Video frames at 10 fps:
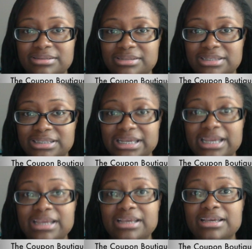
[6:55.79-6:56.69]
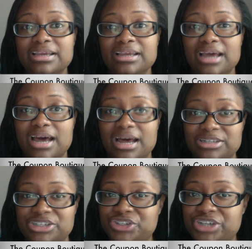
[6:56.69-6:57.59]
sink,
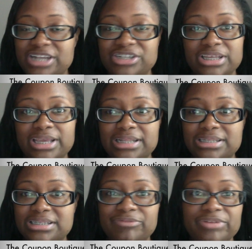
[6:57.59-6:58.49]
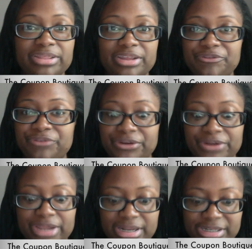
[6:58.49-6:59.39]
just change the ends of it. They're
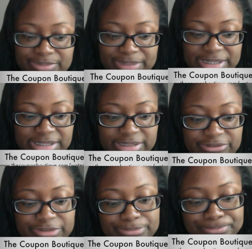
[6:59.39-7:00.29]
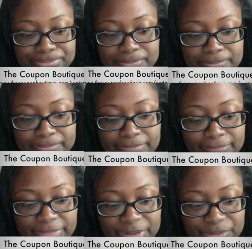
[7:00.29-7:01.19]
very inexpensive.
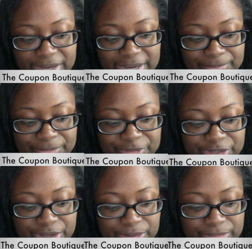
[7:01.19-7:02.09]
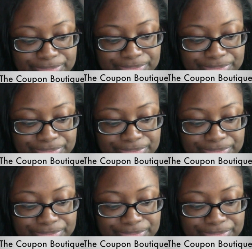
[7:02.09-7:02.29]
Okay, so